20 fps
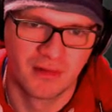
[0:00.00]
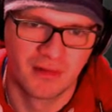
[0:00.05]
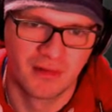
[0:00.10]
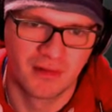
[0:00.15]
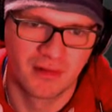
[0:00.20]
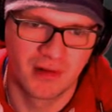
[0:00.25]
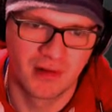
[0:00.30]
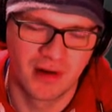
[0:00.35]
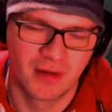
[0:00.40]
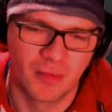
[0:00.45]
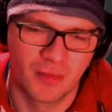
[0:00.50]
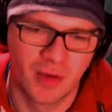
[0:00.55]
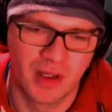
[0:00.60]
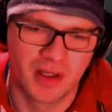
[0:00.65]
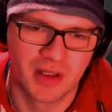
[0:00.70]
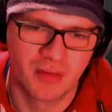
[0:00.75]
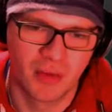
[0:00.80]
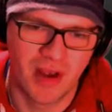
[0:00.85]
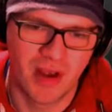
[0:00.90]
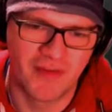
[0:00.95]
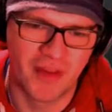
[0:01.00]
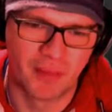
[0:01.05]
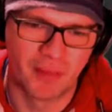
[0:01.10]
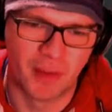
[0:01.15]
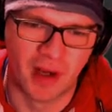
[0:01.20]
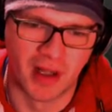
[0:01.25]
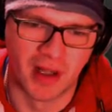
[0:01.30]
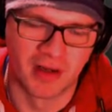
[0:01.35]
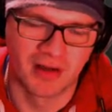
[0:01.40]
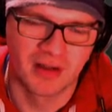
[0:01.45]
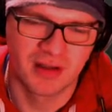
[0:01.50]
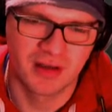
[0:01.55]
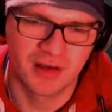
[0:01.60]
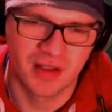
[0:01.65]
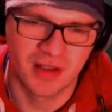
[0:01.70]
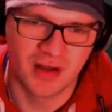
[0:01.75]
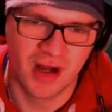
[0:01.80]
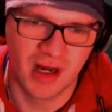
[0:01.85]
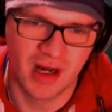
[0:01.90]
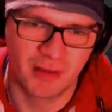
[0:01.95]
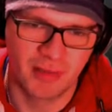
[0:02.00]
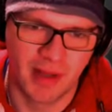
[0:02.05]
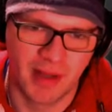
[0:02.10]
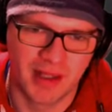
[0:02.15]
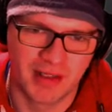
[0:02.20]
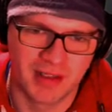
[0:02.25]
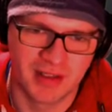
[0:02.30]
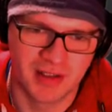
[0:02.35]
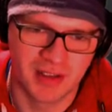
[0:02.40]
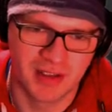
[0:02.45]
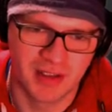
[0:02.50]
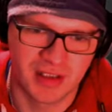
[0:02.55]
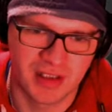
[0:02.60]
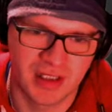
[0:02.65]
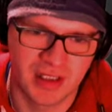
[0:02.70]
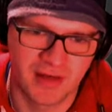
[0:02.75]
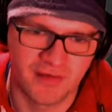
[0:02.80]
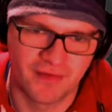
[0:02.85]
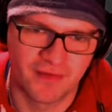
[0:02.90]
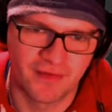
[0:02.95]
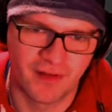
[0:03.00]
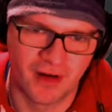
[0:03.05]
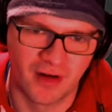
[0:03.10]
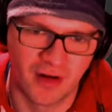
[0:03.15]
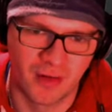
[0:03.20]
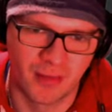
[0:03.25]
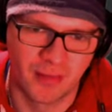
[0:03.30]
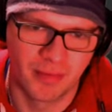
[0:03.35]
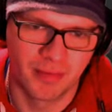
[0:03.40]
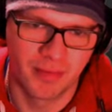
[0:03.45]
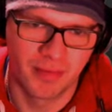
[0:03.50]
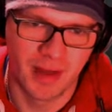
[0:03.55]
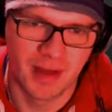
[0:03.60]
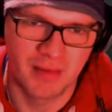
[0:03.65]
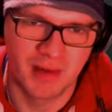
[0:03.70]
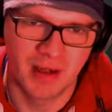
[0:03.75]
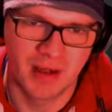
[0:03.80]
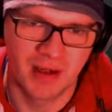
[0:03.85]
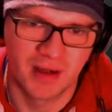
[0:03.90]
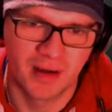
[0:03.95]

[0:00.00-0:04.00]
I don't mind. We have the button, so it's kind of better just to see a flop, maybe.